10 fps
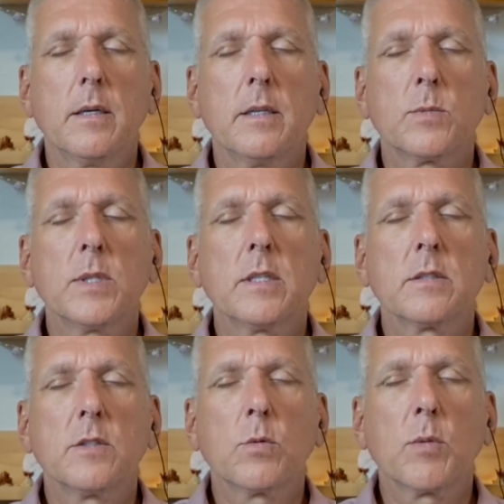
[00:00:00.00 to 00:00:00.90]
As we
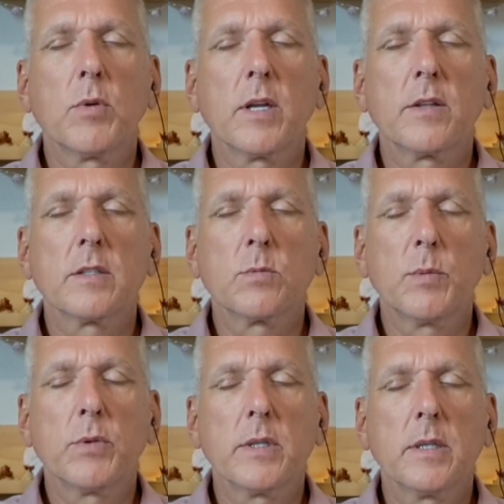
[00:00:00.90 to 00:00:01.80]
listen to our breath as we
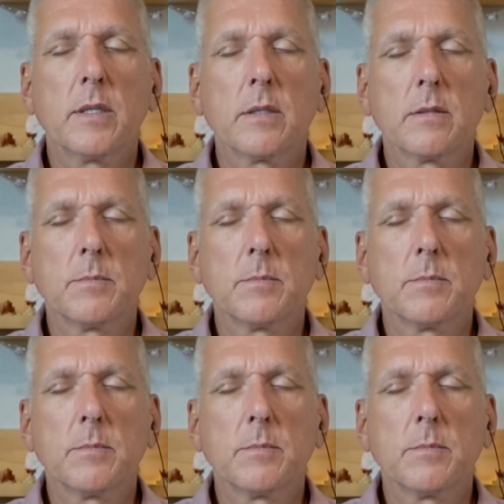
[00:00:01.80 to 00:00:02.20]
breathe in.